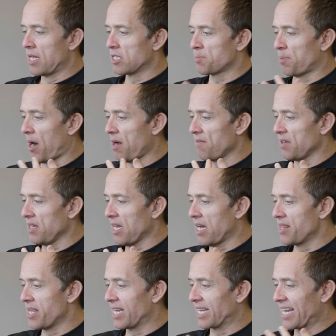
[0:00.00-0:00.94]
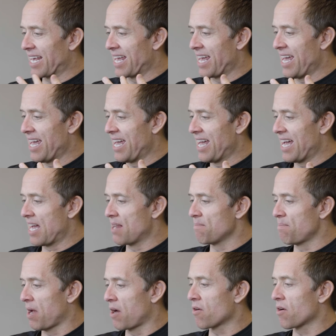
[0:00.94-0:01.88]
And Spivey, and then Lahair
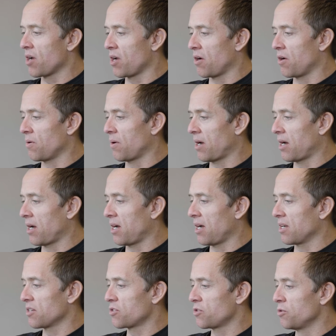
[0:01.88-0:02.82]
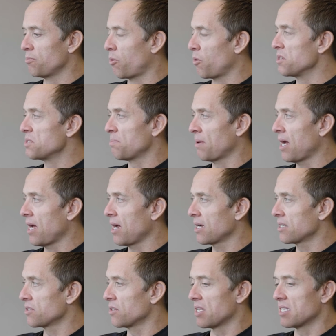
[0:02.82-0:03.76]
and Perio are 2 points
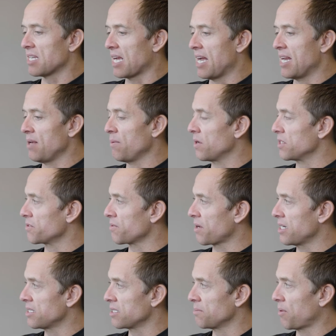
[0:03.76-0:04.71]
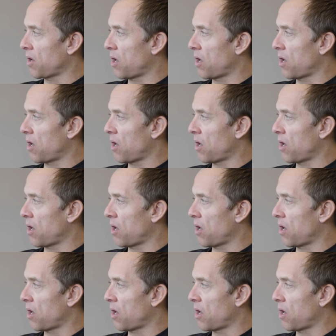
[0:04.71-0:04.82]
back. So that's anyone's race to